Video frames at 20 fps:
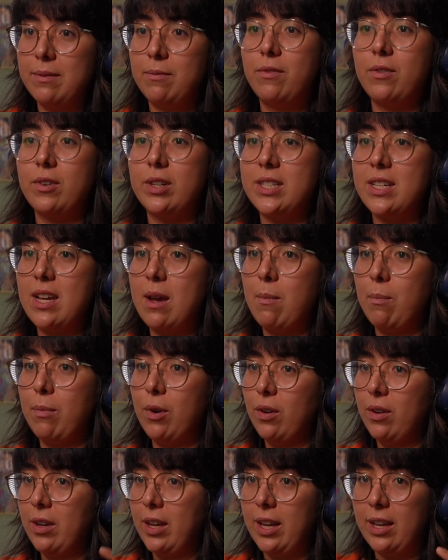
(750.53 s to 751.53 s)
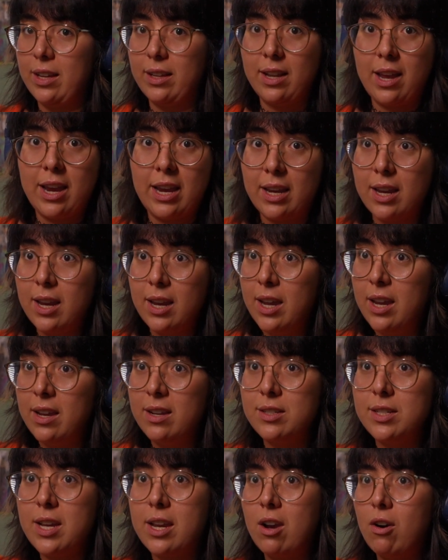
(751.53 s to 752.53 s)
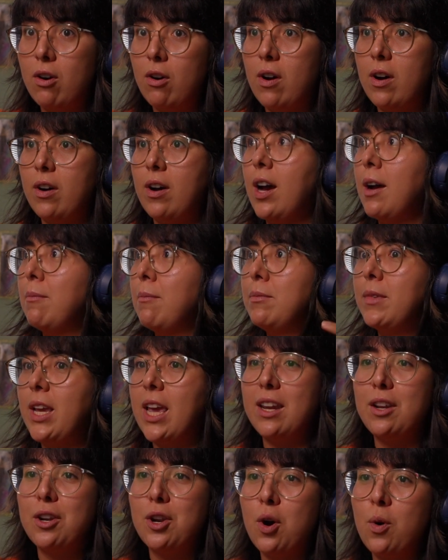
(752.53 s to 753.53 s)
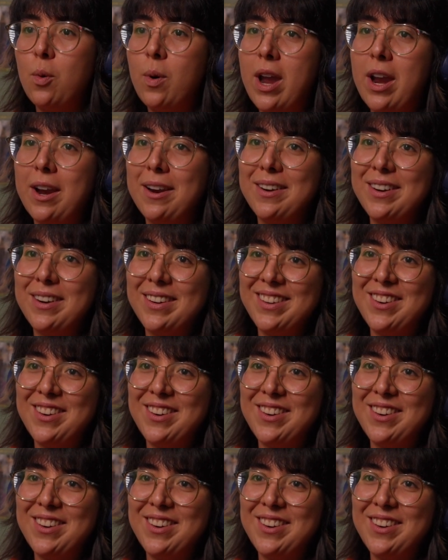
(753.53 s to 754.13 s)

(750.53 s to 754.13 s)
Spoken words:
For example, like it's like, oh, I'm getting nowhere.